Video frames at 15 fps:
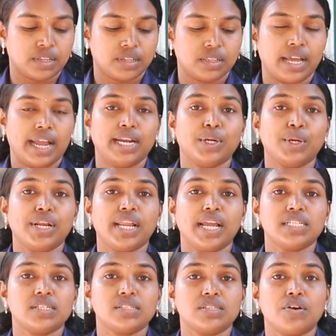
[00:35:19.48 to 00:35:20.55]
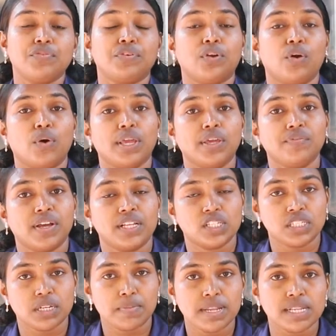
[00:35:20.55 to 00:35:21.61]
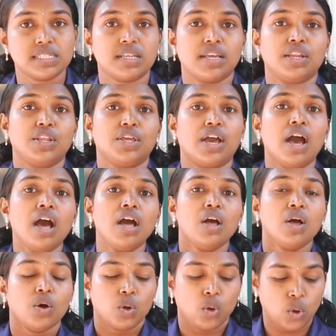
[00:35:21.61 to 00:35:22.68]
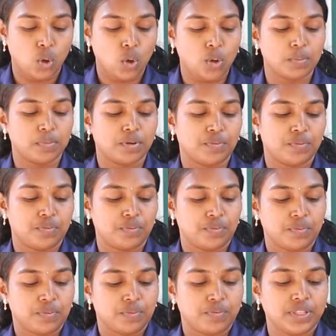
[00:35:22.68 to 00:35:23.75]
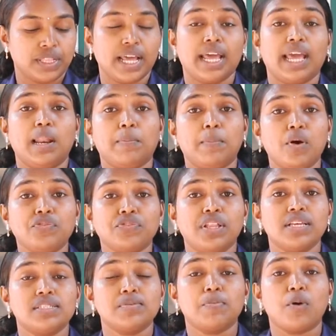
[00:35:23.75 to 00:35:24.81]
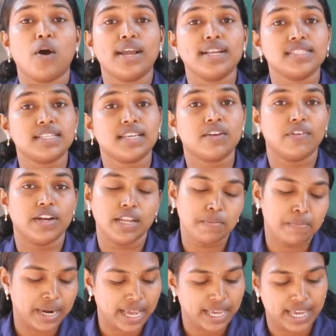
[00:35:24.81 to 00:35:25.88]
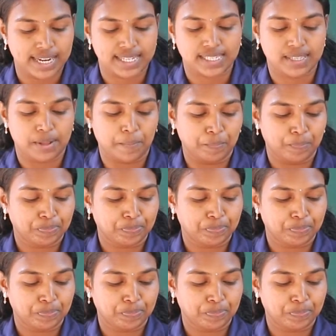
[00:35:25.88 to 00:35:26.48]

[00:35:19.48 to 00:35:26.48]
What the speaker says: the advantages of growing vegetables in your home with the help of these points given in brackets.